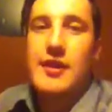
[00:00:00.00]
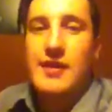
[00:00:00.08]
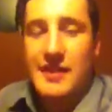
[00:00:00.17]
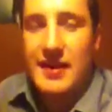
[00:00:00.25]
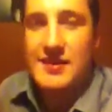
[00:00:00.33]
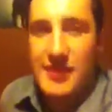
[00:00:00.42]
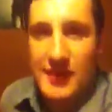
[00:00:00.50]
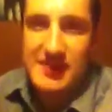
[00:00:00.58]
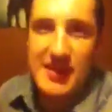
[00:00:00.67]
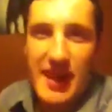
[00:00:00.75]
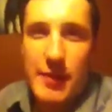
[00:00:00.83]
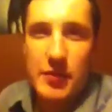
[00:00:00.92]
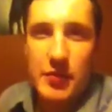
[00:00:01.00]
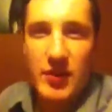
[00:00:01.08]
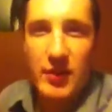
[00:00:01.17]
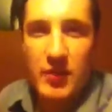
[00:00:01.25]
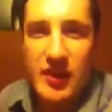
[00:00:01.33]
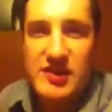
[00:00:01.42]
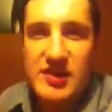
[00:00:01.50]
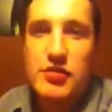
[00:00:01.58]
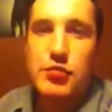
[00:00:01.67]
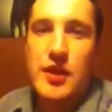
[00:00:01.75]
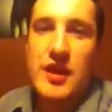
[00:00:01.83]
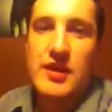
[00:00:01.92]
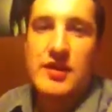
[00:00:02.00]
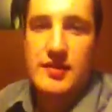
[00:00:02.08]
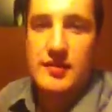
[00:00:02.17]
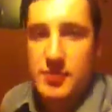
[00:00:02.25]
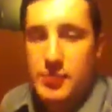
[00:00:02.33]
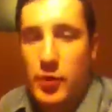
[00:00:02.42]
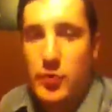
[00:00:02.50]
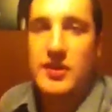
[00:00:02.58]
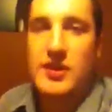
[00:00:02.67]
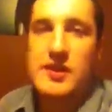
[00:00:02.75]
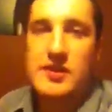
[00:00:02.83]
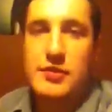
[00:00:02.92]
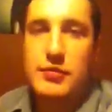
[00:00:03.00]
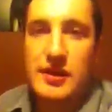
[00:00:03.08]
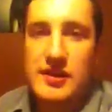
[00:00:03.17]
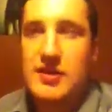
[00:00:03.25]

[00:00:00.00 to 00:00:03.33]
The next time this is going to happen is when I'm 93 because I was born in 93.